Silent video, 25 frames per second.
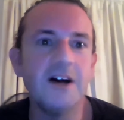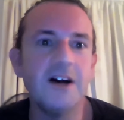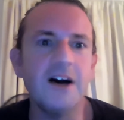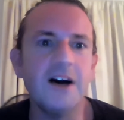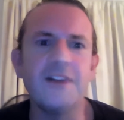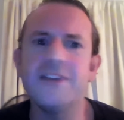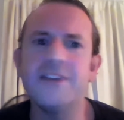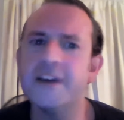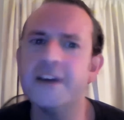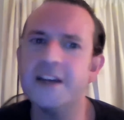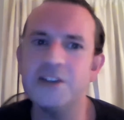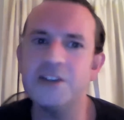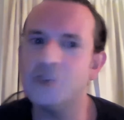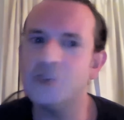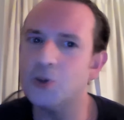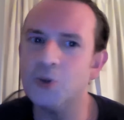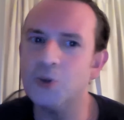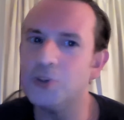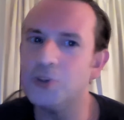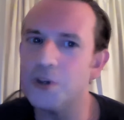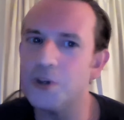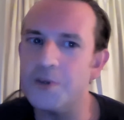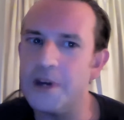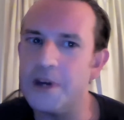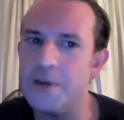I think it
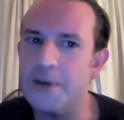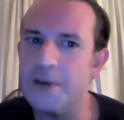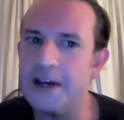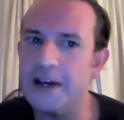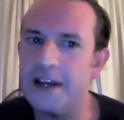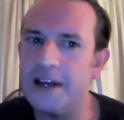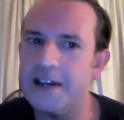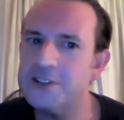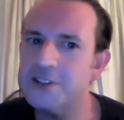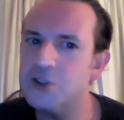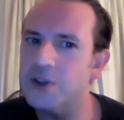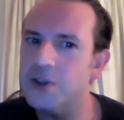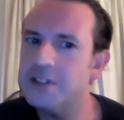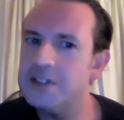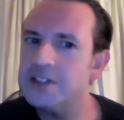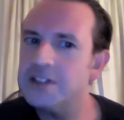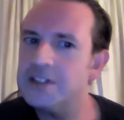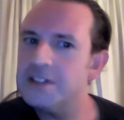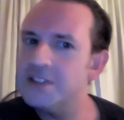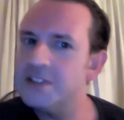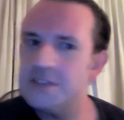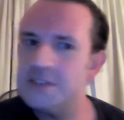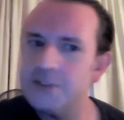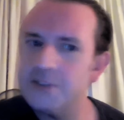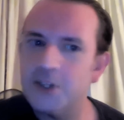dawned on me in my late
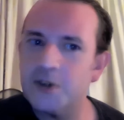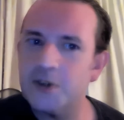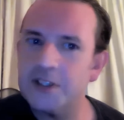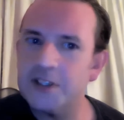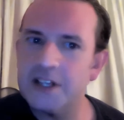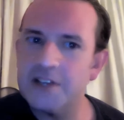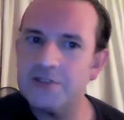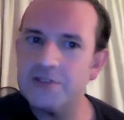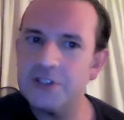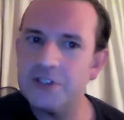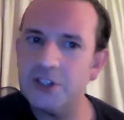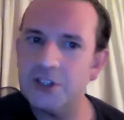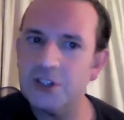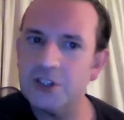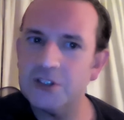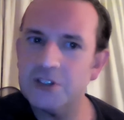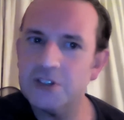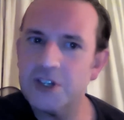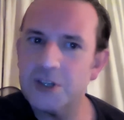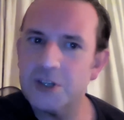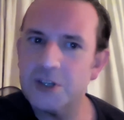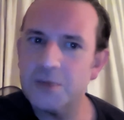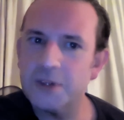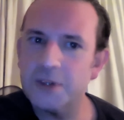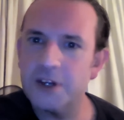twenties, even though I'd left a long
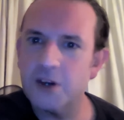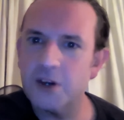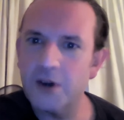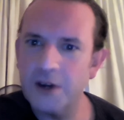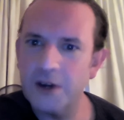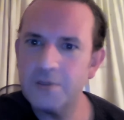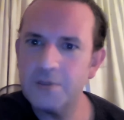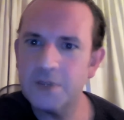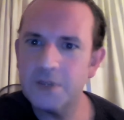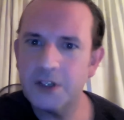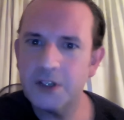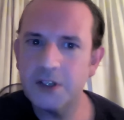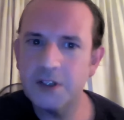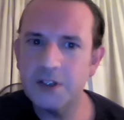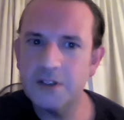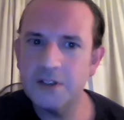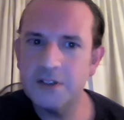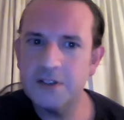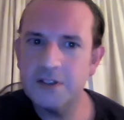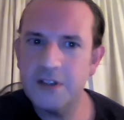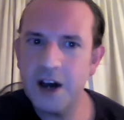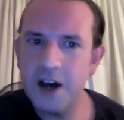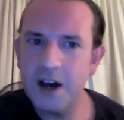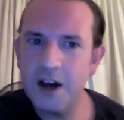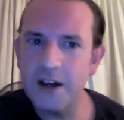time ago, I'm going to
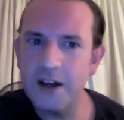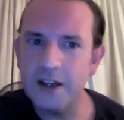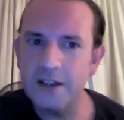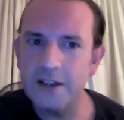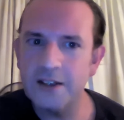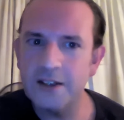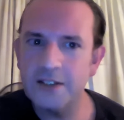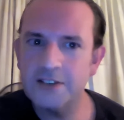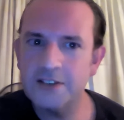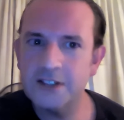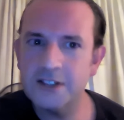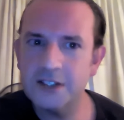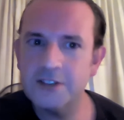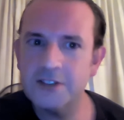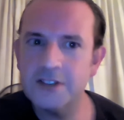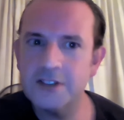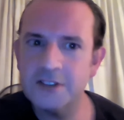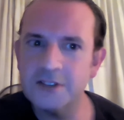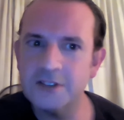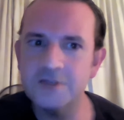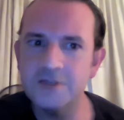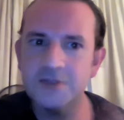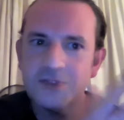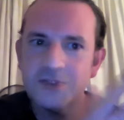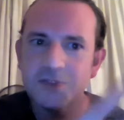die. I started
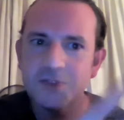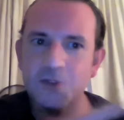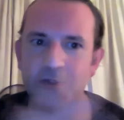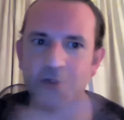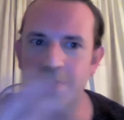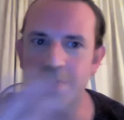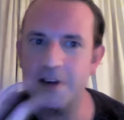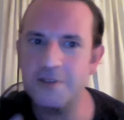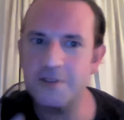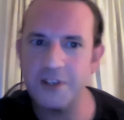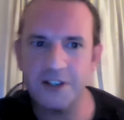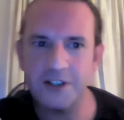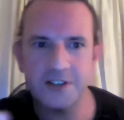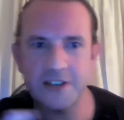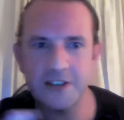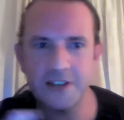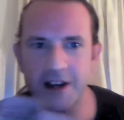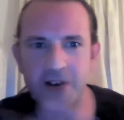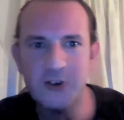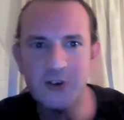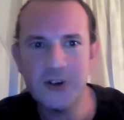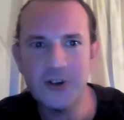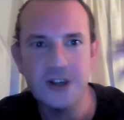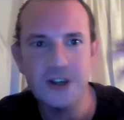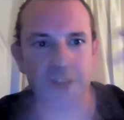sort of having a
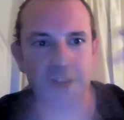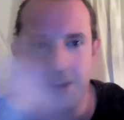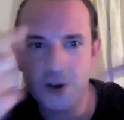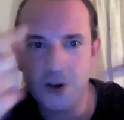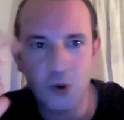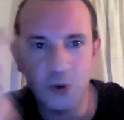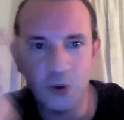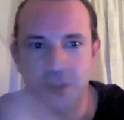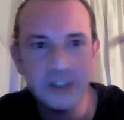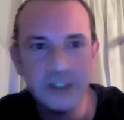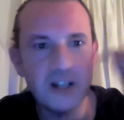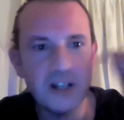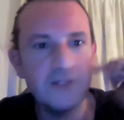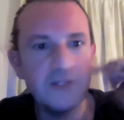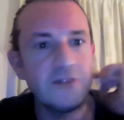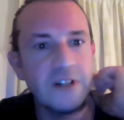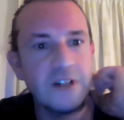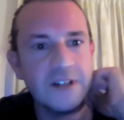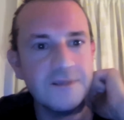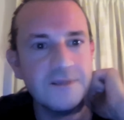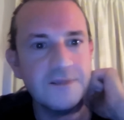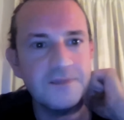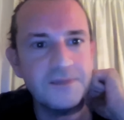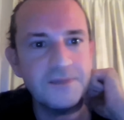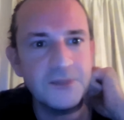terror. It haunted
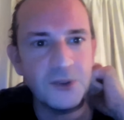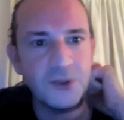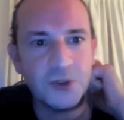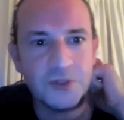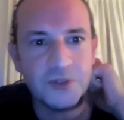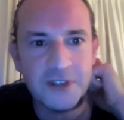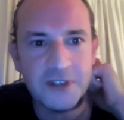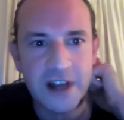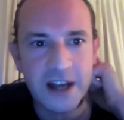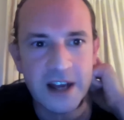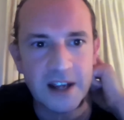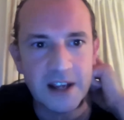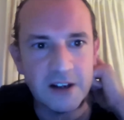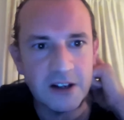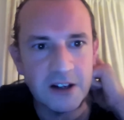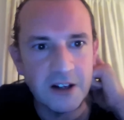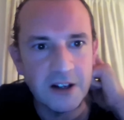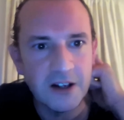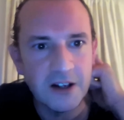every sort of day